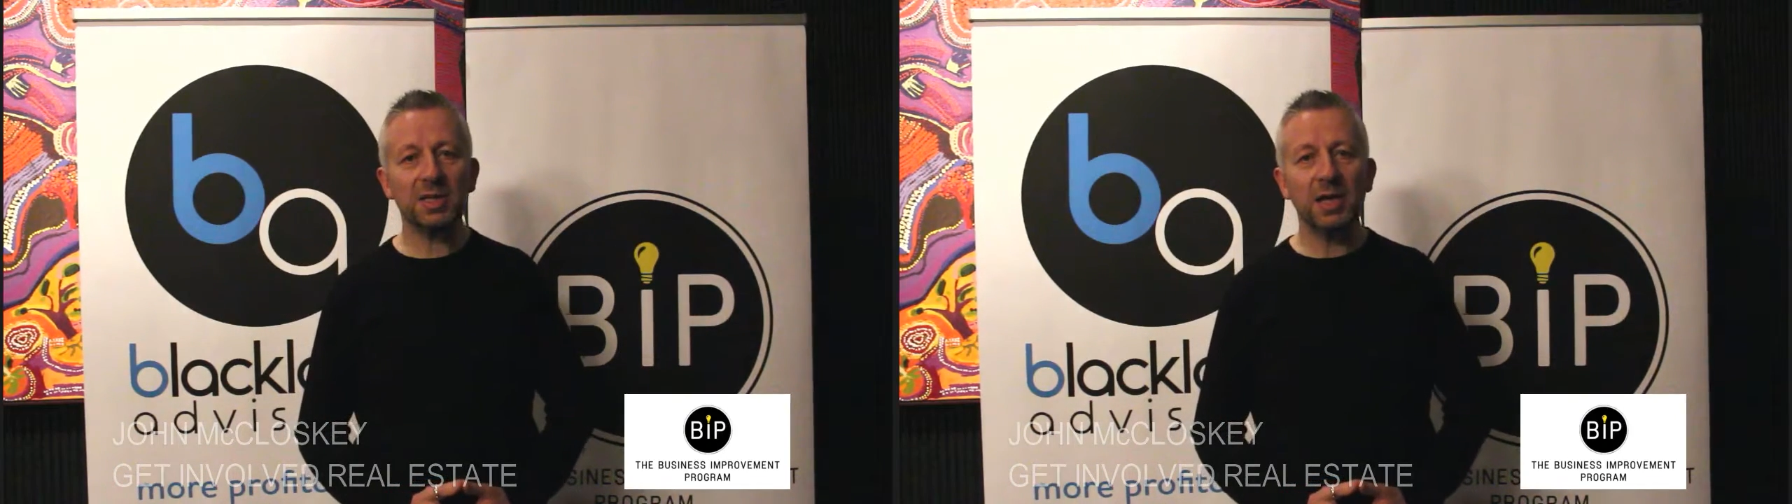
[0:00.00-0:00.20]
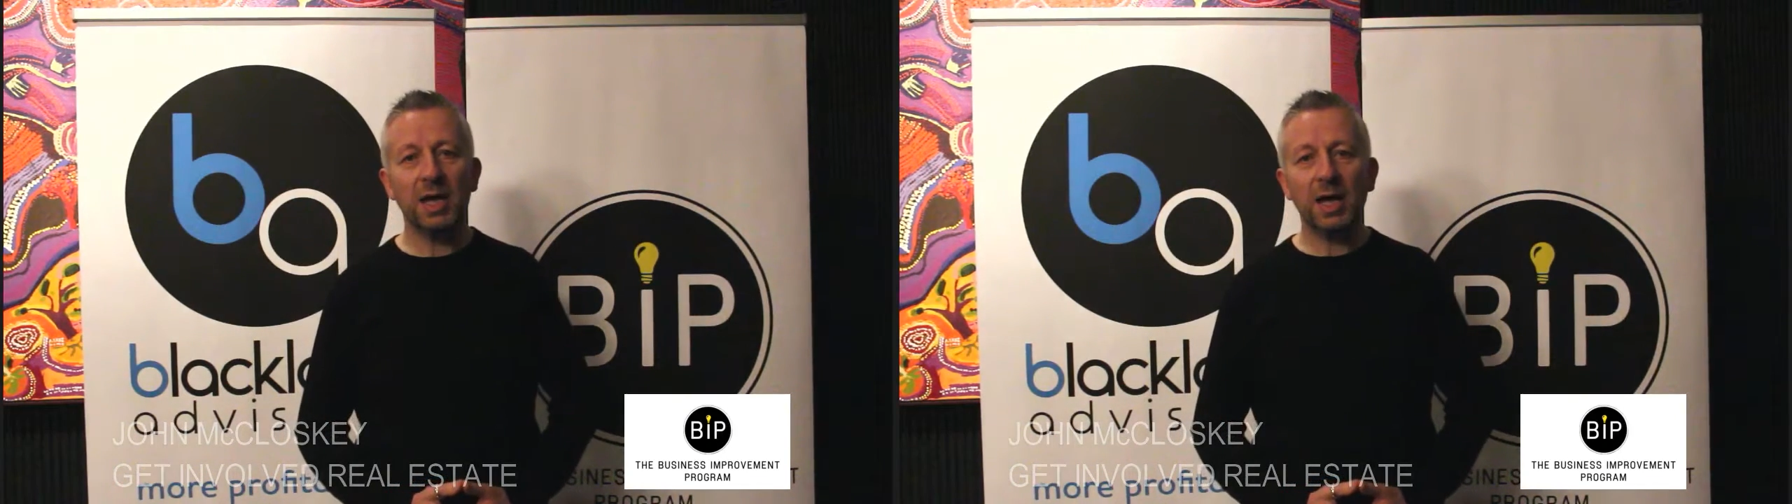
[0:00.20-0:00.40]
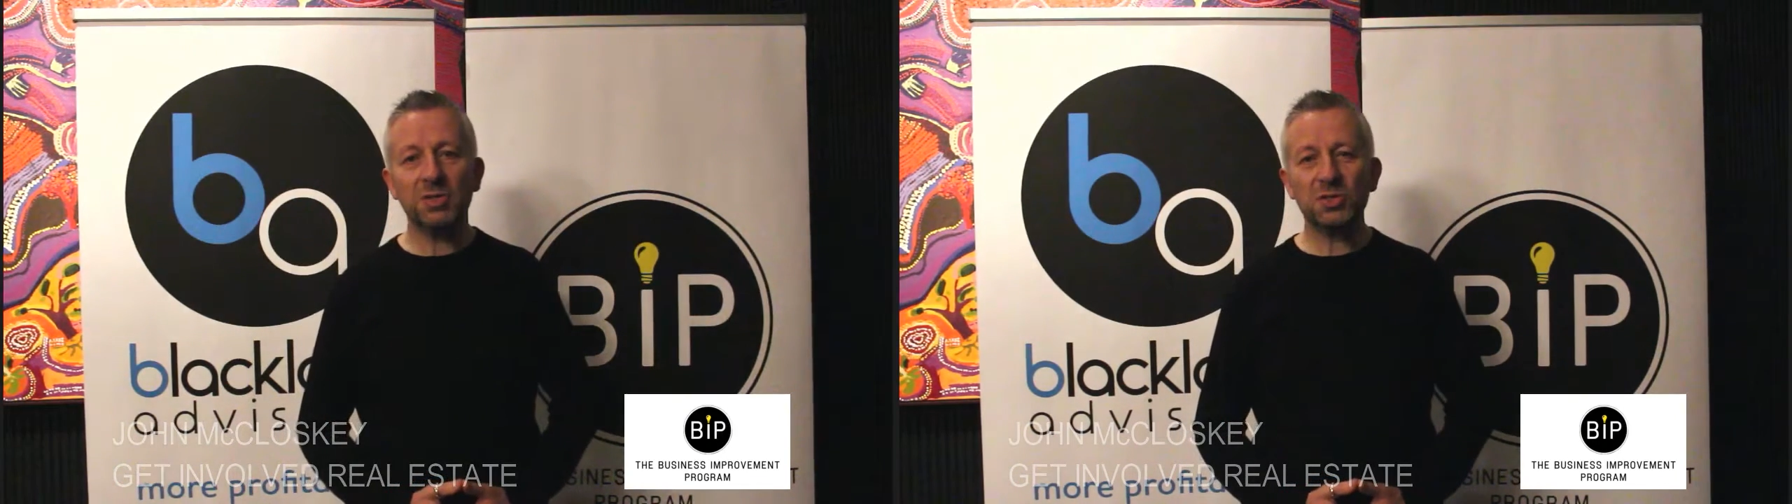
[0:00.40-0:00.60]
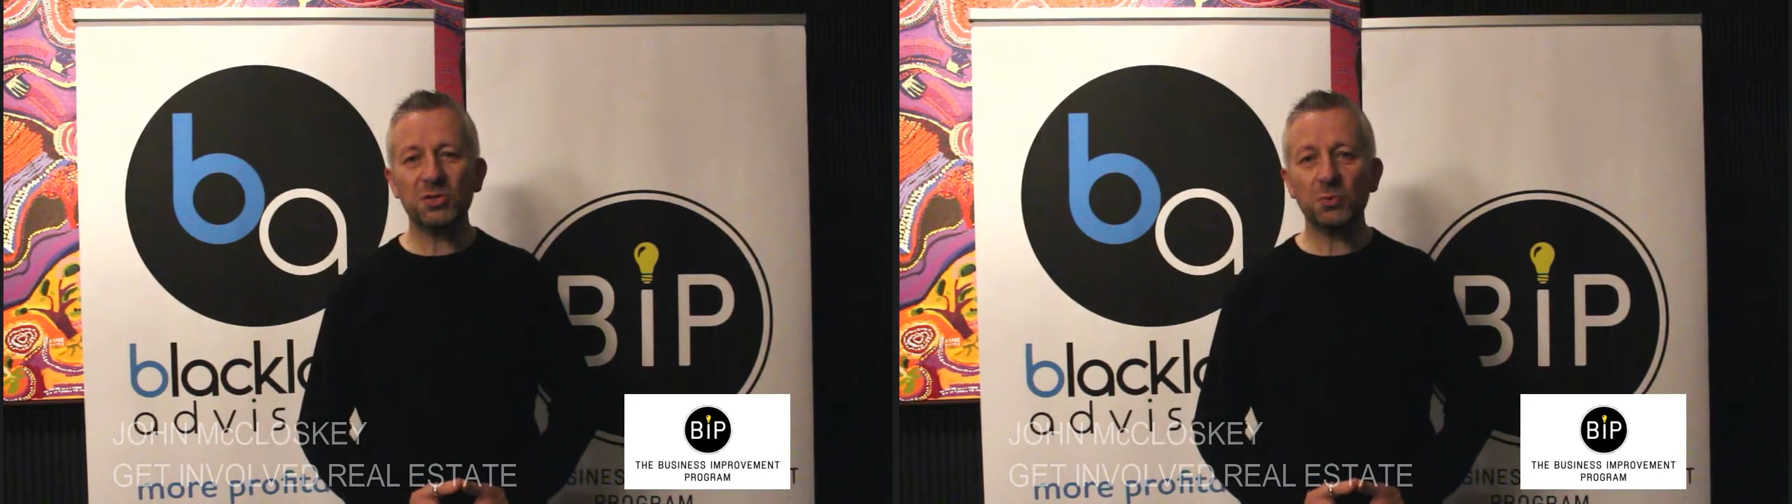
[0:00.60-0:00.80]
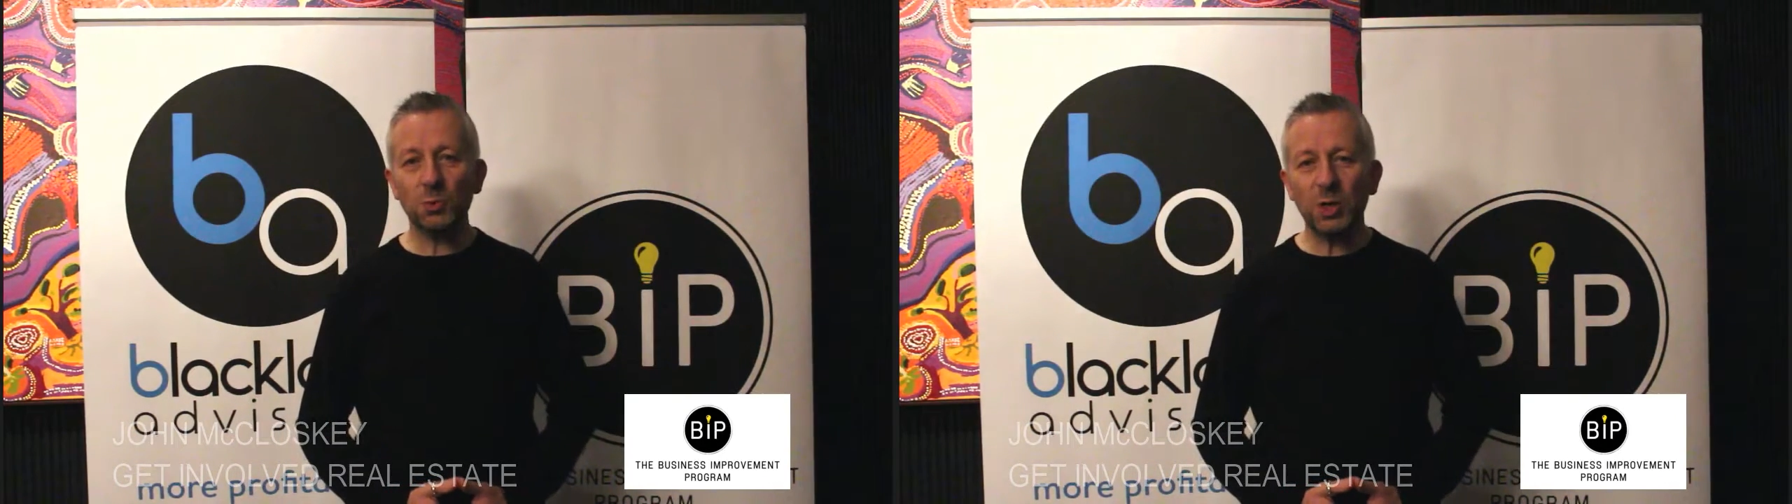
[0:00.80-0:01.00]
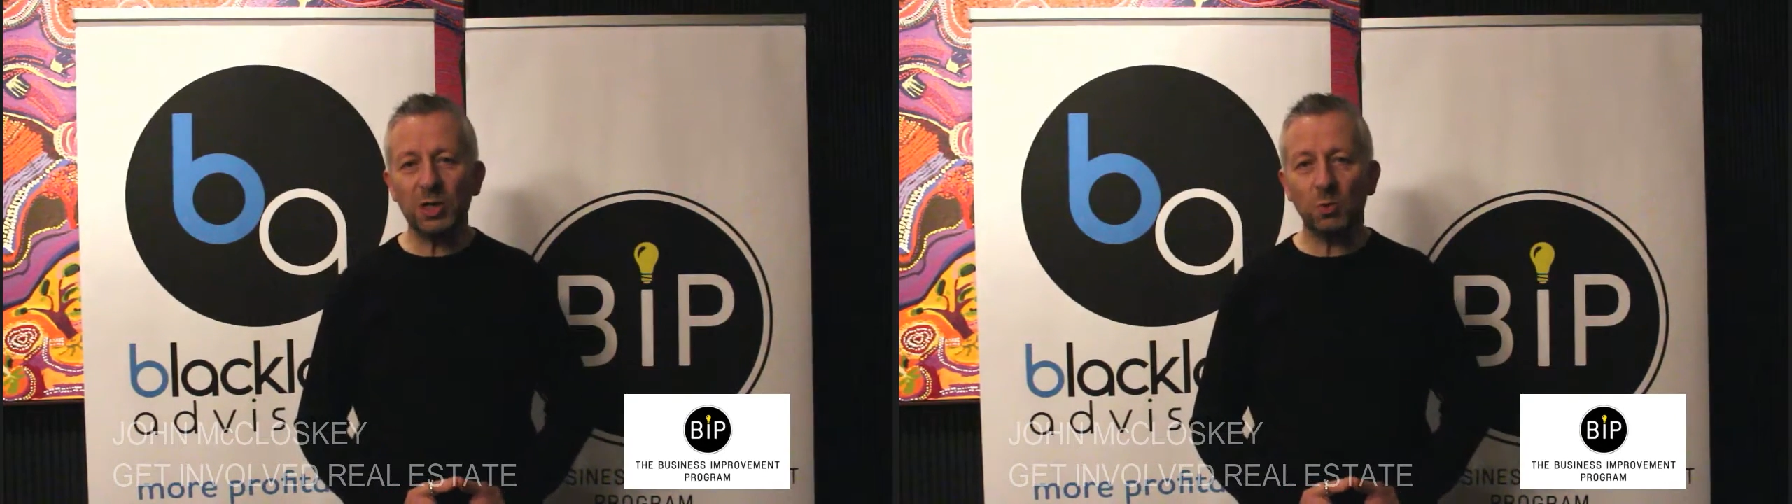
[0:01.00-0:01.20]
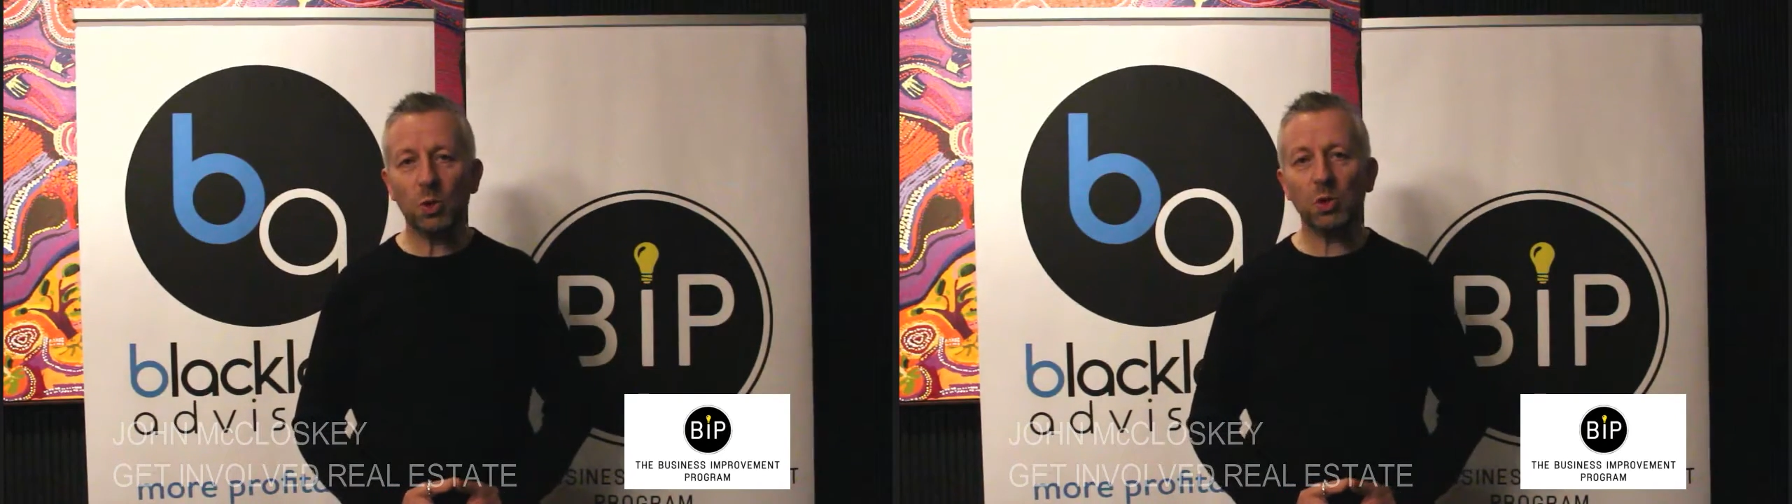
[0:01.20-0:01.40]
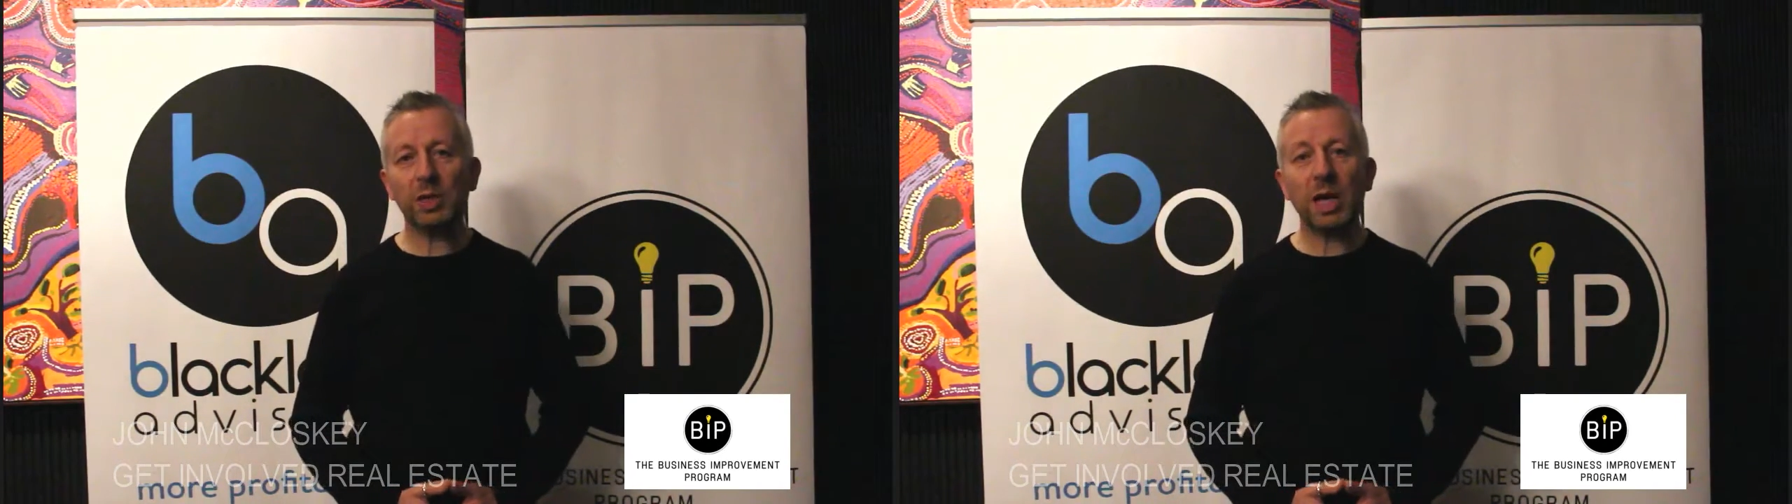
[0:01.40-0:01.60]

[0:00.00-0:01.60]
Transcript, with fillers: and just the real world